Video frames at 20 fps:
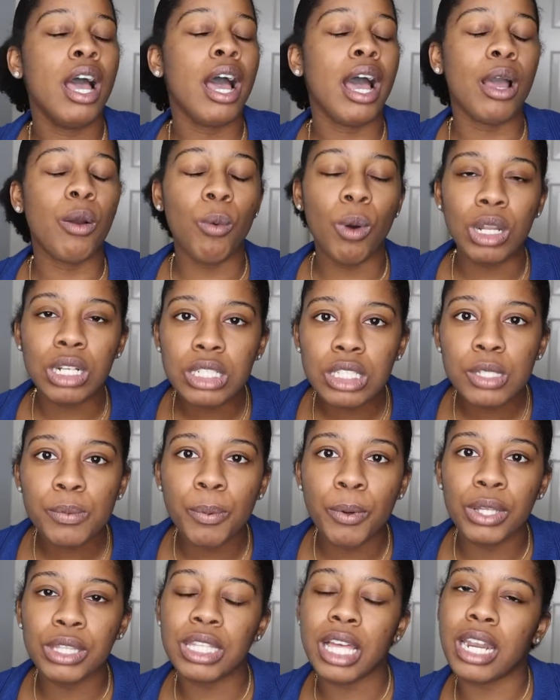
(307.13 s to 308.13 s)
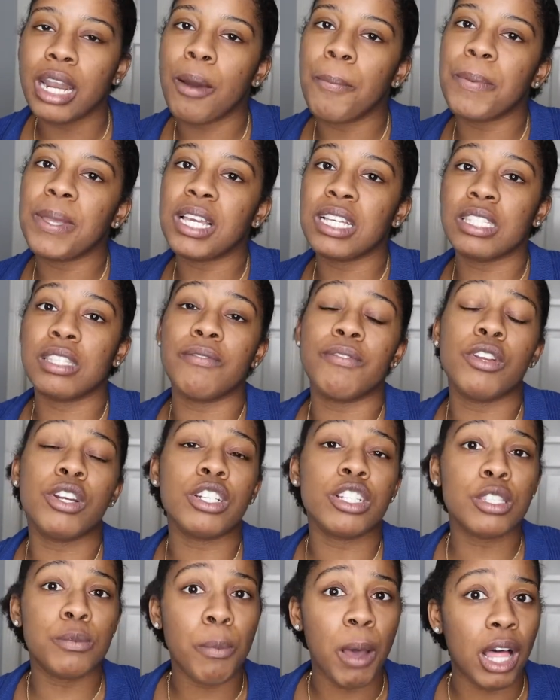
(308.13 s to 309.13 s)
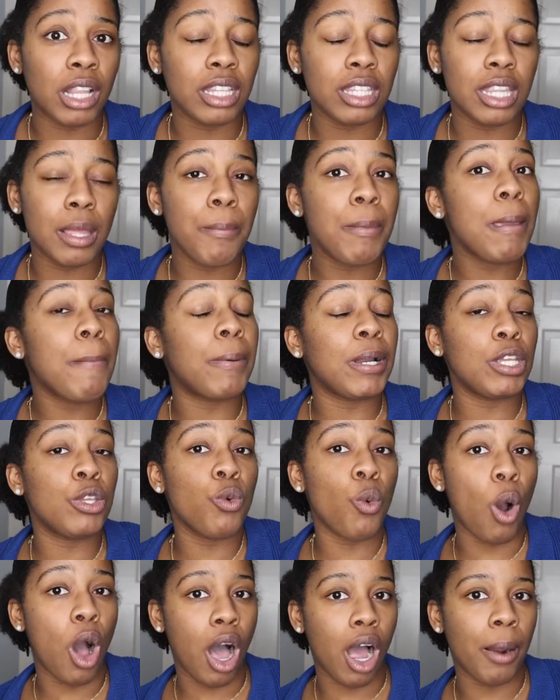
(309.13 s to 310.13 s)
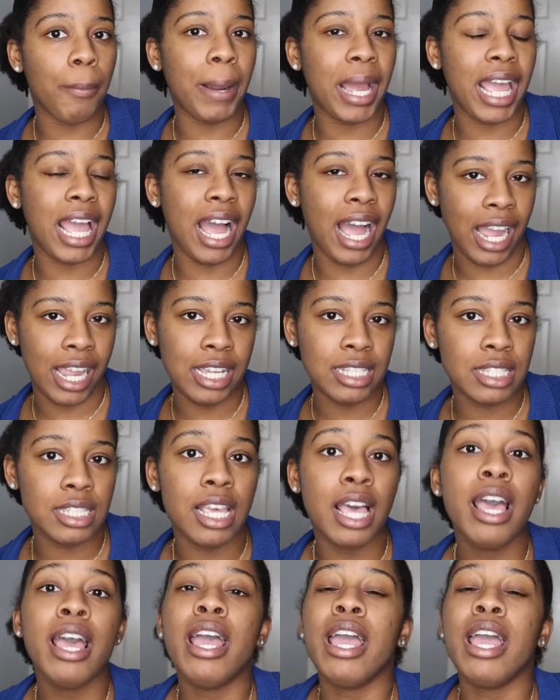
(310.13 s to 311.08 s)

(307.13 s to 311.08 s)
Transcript: I wanted to point that out because if you're smaller than me but you are my height